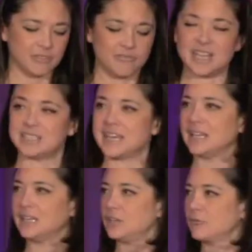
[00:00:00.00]
from
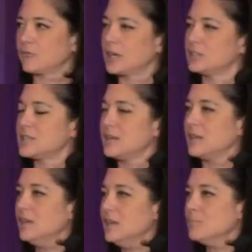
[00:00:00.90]
vitality to frailty.
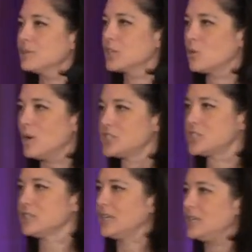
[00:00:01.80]
But the
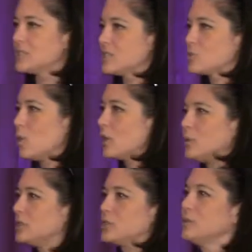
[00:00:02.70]
question, ladies, is what are
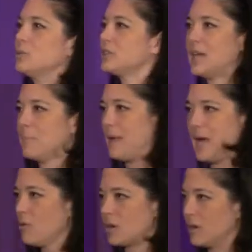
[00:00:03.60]
we doing with that
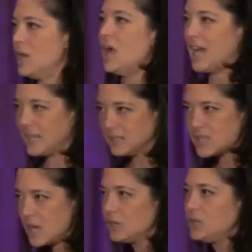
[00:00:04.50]
power? I can
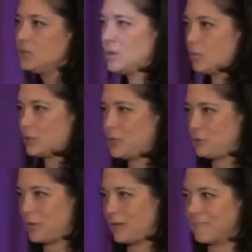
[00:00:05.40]
tell you what we're
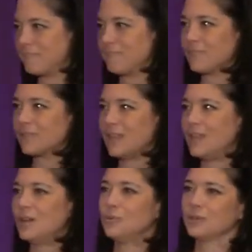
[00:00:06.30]
doing.
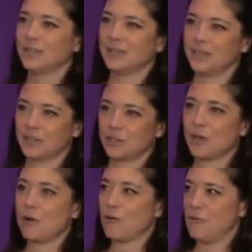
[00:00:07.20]
We're letting it
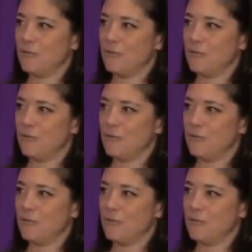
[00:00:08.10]
go.